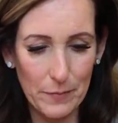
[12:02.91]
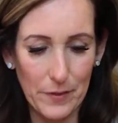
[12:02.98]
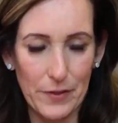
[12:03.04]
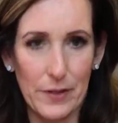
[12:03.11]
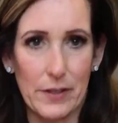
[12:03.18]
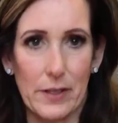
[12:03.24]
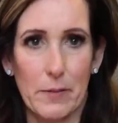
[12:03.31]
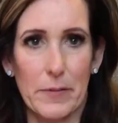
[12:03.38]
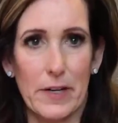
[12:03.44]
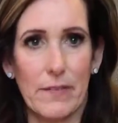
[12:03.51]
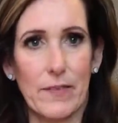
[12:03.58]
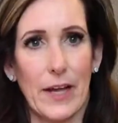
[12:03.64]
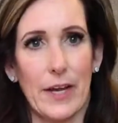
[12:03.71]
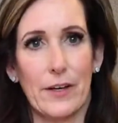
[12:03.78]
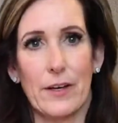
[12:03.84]
with a little bit of
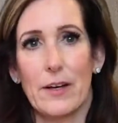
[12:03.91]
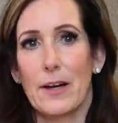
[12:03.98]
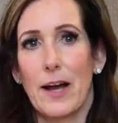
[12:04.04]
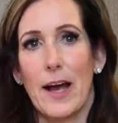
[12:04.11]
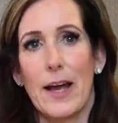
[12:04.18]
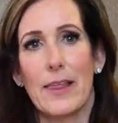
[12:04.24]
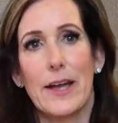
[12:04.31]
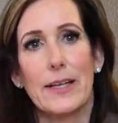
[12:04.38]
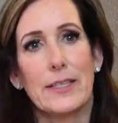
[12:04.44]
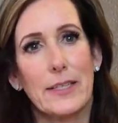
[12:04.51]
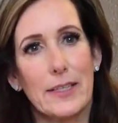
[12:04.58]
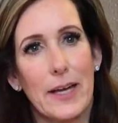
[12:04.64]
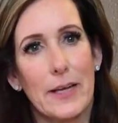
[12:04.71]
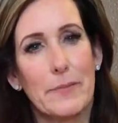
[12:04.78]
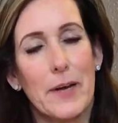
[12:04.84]
liner. I like to
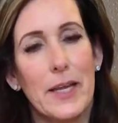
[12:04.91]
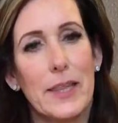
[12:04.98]
line my